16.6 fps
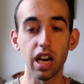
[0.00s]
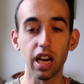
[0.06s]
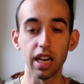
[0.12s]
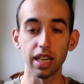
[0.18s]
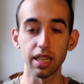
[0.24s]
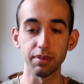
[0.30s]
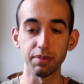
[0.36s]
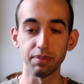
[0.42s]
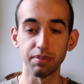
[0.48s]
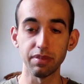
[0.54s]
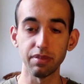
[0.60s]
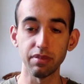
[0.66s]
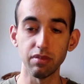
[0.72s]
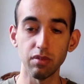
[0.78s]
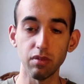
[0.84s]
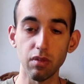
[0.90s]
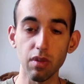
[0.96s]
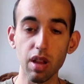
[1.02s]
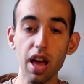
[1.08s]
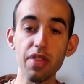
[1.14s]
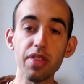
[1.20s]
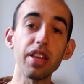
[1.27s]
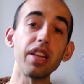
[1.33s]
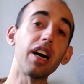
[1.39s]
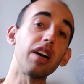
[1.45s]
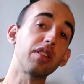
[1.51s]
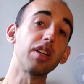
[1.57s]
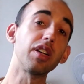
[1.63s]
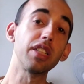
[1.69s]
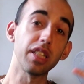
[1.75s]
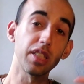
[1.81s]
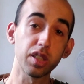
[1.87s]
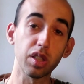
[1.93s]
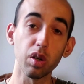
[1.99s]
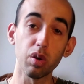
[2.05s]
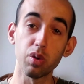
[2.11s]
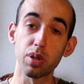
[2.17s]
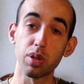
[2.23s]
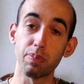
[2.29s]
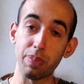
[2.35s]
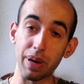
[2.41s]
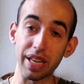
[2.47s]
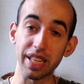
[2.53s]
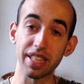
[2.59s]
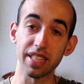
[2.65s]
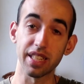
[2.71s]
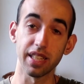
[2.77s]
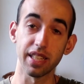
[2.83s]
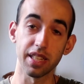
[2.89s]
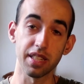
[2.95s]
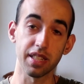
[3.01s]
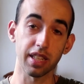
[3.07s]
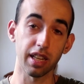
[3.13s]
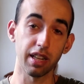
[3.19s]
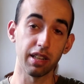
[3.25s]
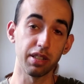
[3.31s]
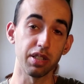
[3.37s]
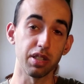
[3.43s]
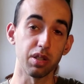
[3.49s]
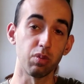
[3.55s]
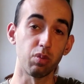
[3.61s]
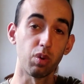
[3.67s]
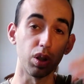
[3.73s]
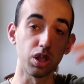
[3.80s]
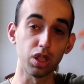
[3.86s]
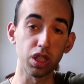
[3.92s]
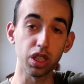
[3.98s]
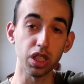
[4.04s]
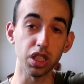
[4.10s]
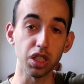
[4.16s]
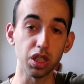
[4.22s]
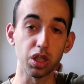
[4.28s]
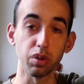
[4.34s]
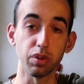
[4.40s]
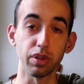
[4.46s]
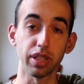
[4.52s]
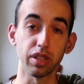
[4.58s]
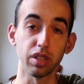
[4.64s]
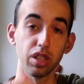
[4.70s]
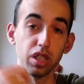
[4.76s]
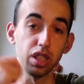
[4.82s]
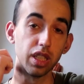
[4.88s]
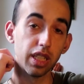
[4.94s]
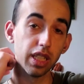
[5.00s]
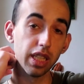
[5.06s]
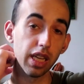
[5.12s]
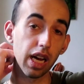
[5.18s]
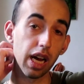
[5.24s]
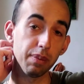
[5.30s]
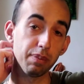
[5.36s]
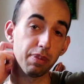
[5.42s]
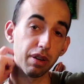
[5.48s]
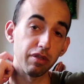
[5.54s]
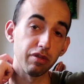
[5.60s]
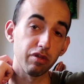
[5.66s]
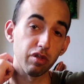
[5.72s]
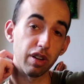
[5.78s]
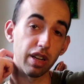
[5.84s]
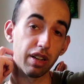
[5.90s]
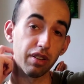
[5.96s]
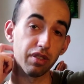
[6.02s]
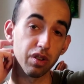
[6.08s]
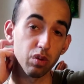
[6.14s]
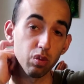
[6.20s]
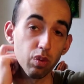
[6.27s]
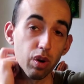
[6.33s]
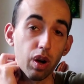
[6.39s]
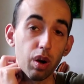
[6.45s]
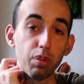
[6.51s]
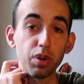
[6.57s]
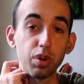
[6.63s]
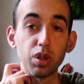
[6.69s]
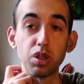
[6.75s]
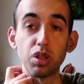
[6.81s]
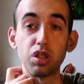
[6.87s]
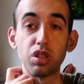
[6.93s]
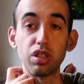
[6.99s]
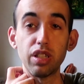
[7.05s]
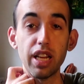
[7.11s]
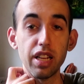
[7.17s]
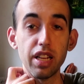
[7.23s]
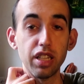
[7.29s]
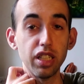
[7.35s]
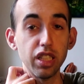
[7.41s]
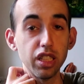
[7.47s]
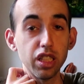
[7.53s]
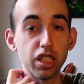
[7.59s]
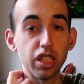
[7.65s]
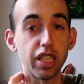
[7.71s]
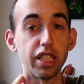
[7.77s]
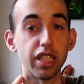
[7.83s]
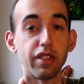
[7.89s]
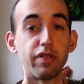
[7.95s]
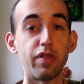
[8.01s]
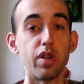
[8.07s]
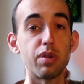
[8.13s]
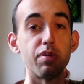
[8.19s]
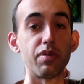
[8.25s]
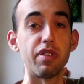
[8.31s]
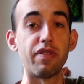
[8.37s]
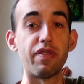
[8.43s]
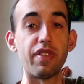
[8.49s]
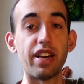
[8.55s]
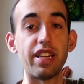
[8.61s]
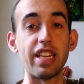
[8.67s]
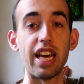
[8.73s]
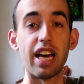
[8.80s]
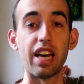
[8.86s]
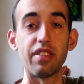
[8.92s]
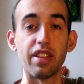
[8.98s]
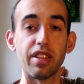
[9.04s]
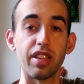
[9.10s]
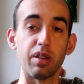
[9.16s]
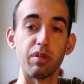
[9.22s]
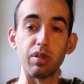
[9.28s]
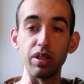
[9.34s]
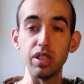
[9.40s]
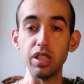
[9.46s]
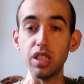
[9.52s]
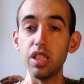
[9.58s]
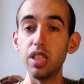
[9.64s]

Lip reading: And then I does go to Peyton List's characters and what she's doing above ground as well, because she in the first movie found out that they were